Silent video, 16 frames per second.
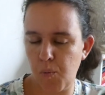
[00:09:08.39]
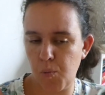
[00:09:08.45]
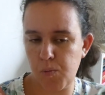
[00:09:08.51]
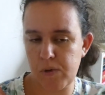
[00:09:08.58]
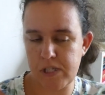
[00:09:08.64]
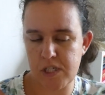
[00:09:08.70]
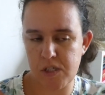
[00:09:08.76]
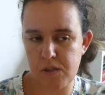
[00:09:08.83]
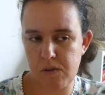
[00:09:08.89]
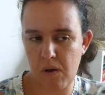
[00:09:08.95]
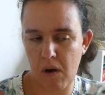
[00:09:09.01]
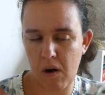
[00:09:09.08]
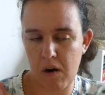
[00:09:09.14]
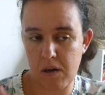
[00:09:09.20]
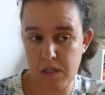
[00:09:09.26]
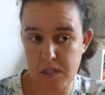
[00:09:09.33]
which
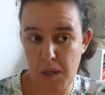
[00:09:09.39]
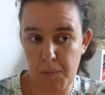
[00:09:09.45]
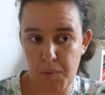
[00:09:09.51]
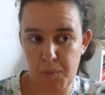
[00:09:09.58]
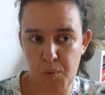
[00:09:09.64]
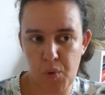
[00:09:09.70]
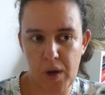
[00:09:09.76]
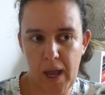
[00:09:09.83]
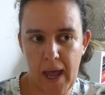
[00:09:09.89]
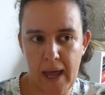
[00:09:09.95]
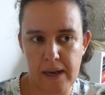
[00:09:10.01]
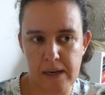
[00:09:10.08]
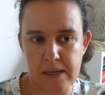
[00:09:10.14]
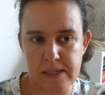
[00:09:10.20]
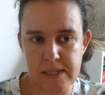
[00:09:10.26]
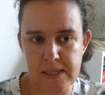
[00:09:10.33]
are The Summer Book
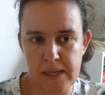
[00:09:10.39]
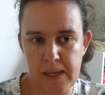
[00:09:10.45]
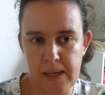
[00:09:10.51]
and